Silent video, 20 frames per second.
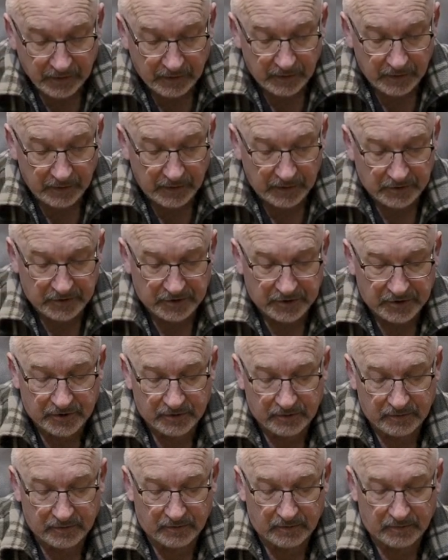
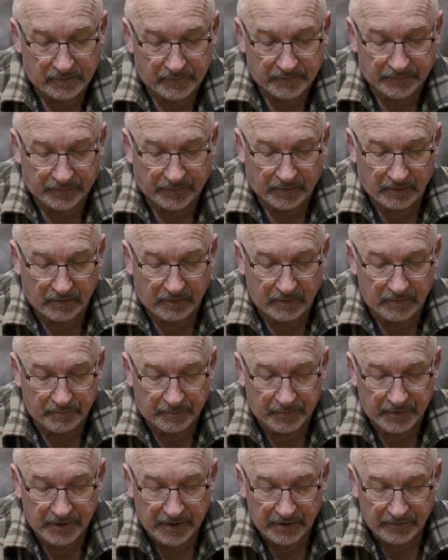it's
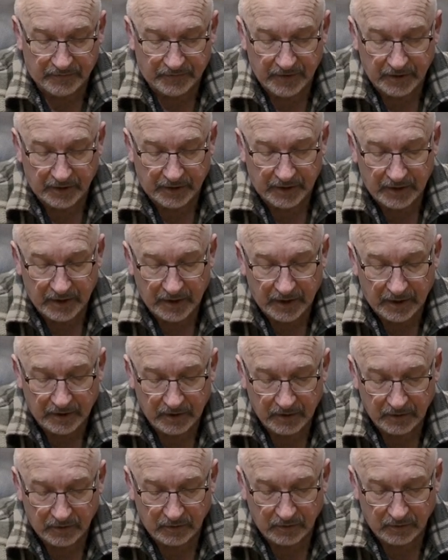been a fairly
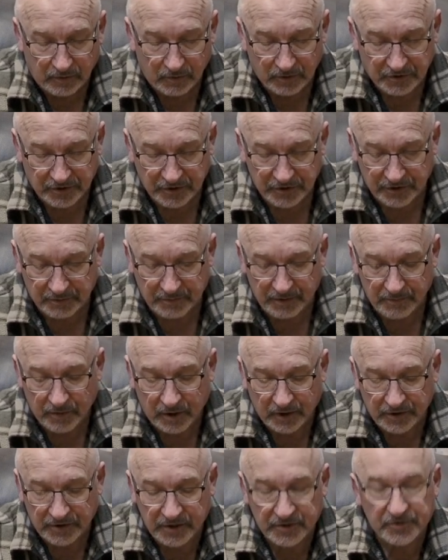good system in
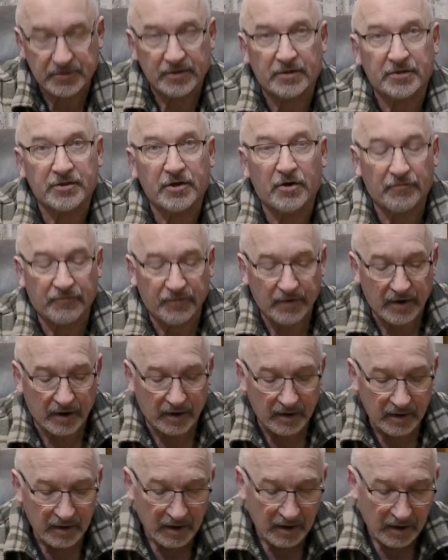my testing so
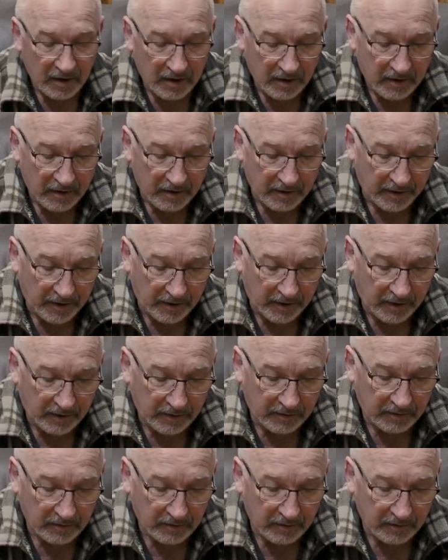far, and